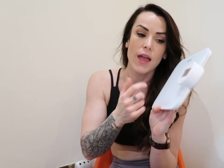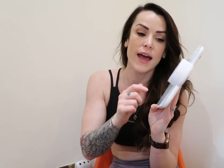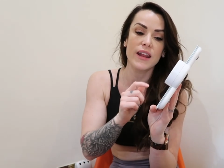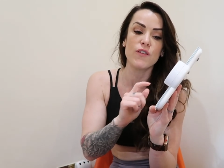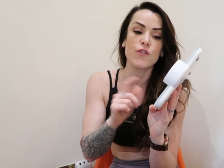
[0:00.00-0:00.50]

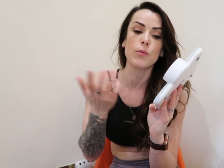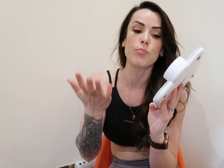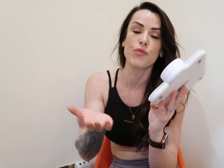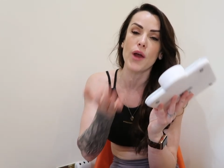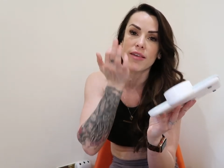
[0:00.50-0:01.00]
And if you
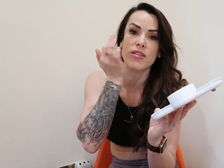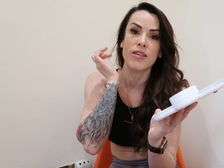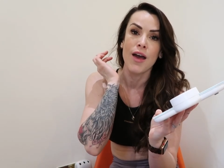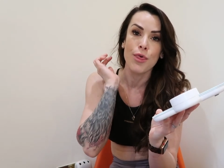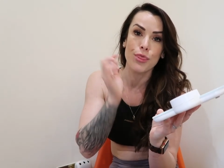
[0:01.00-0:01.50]

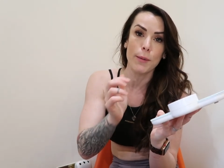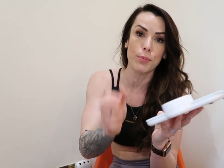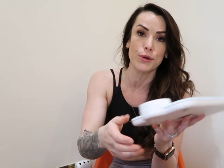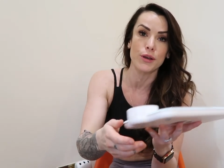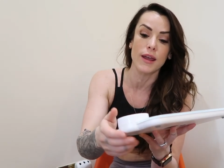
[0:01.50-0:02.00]
press that
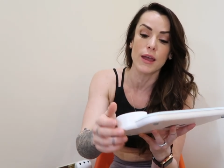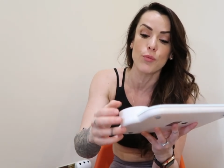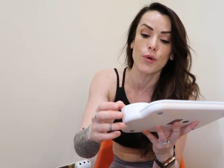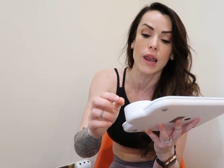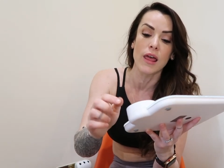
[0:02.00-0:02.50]
button, it
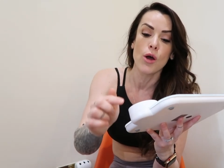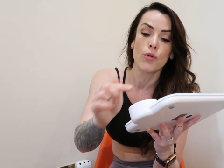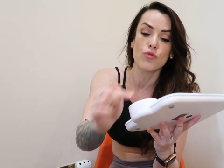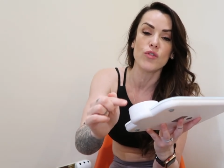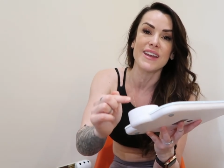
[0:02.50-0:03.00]
will
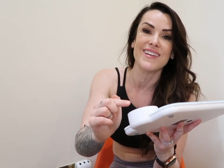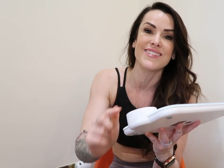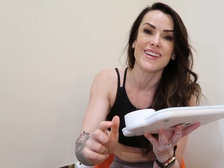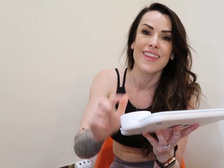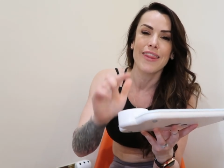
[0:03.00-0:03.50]

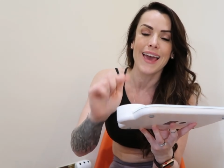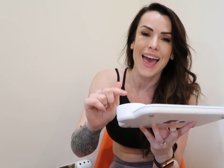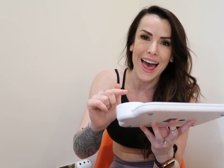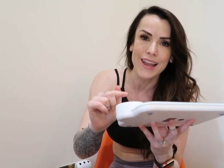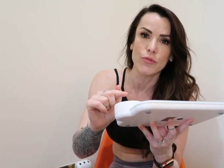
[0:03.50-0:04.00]
read the
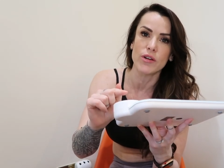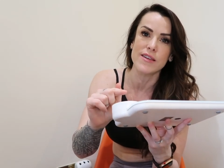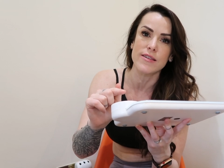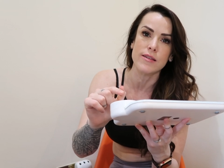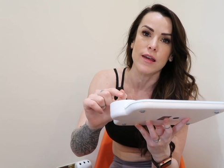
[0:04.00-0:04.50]

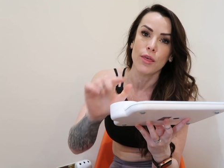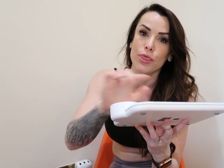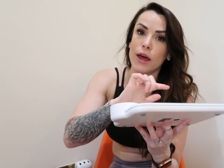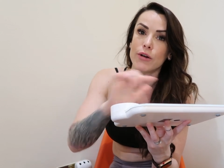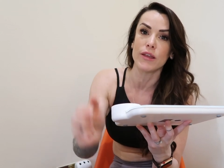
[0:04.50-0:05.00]
calories
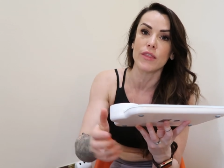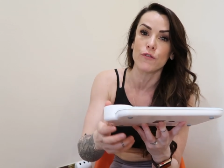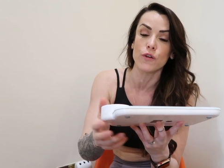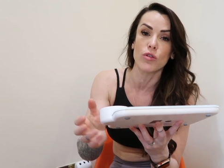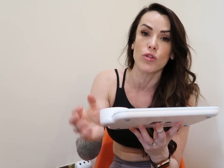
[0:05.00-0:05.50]
that are in
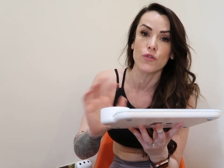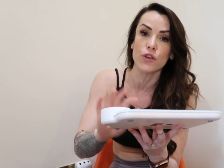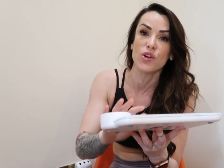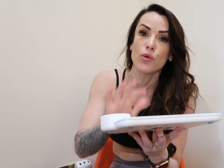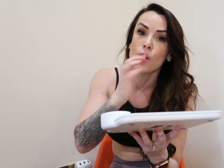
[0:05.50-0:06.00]
that food. So if
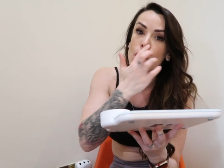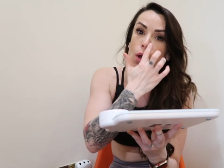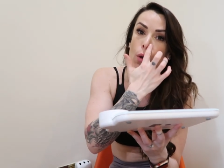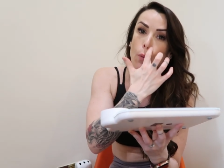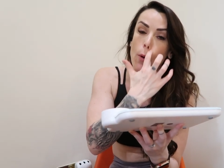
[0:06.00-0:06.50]
you
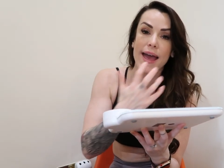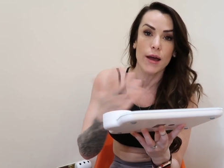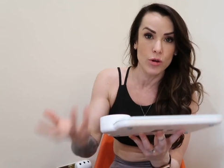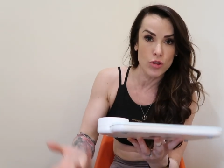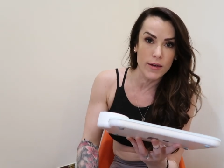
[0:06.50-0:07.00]
weigh
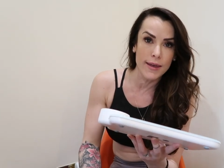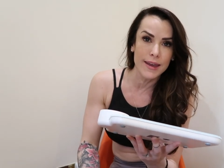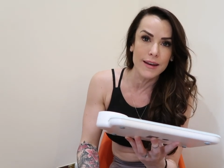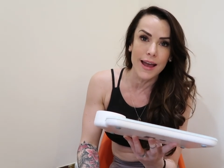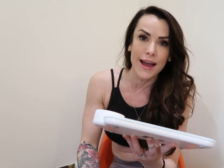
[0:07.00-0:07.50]
out your
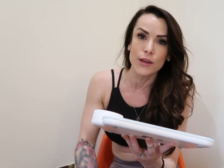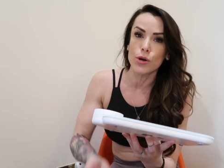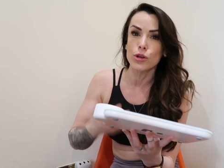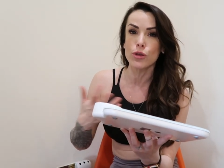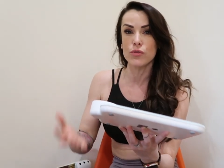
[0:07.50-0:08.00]
chicken and
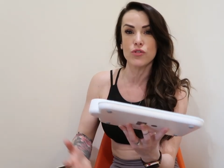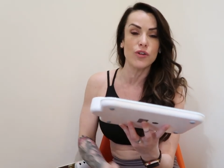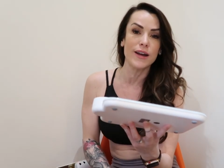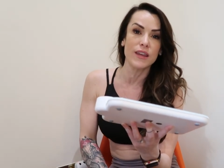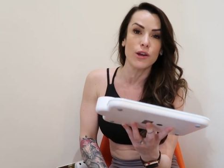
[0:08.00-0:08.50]
you're new to
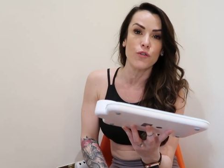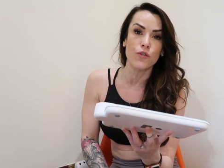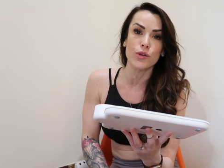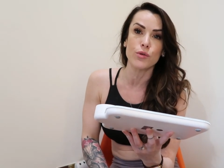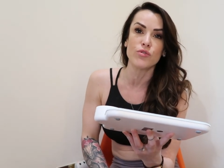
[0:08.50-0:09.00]
tracking your
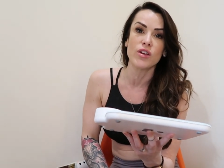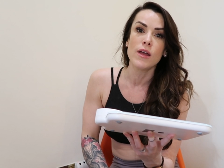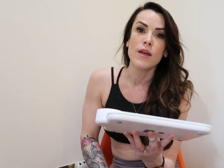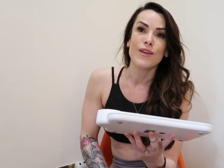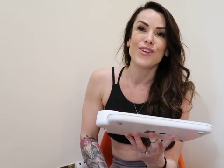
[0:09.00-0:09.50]
food,
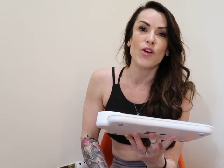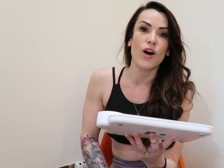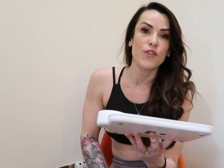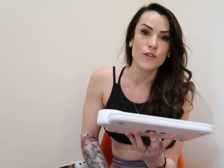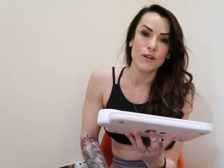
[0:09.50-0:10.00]
you've
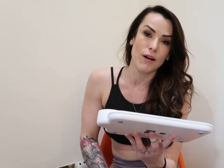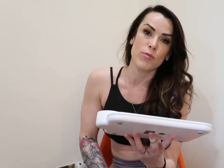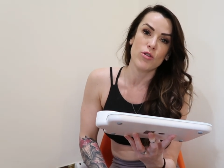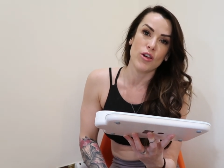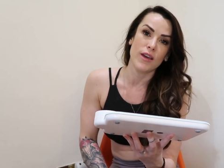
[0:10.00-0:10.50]
got 50
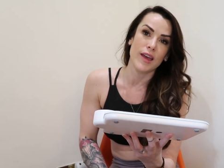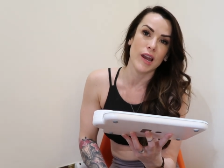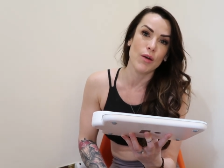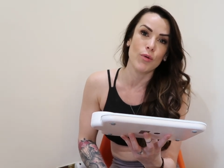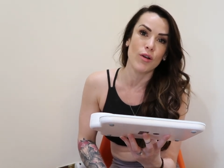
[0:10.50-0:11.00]
grams of chicken,
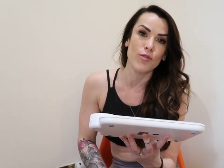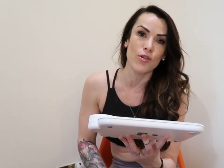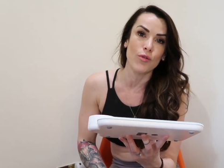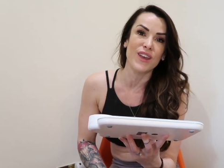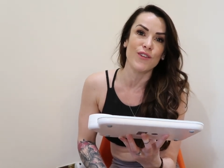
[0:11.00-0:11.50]
it will
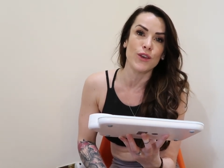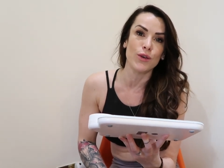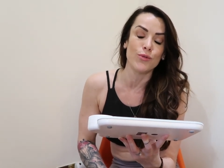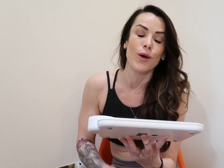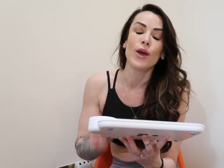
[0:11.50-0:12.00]
also give
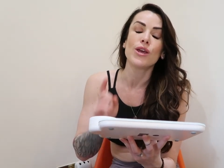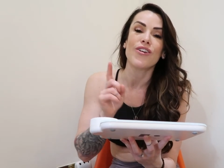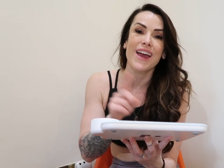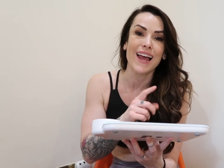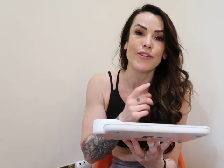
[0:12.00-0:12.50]
you
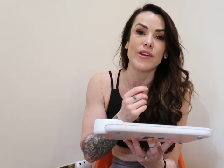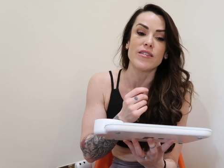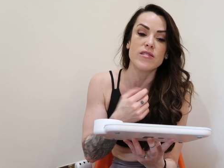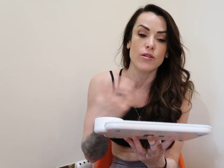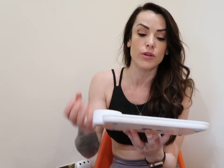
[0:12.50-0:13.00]
your
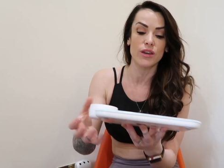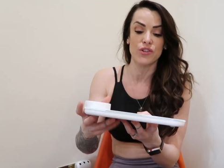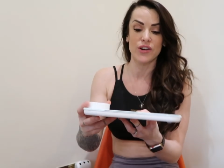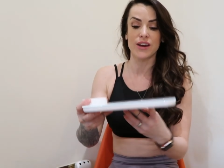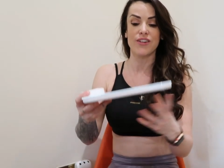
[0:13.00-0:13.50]
calories so you can
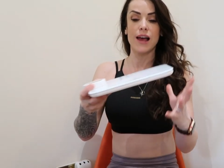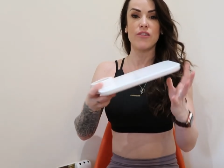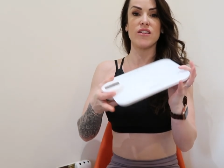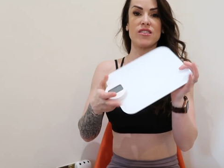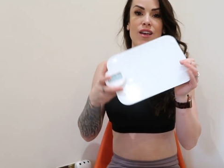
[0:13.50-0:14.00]
track your
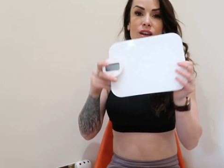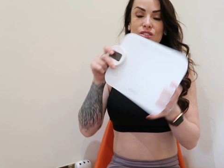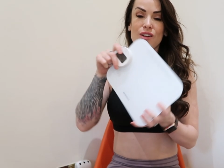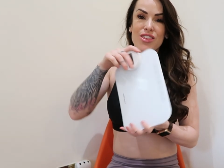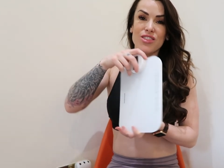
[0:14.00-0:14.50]
calories.
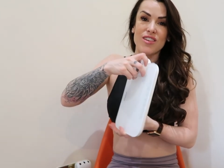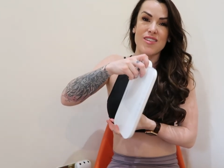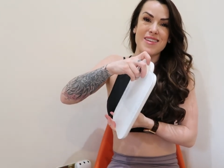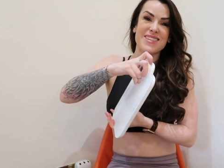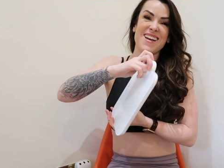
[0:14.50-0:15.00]
So I think this
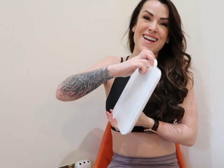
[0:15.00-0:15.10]
is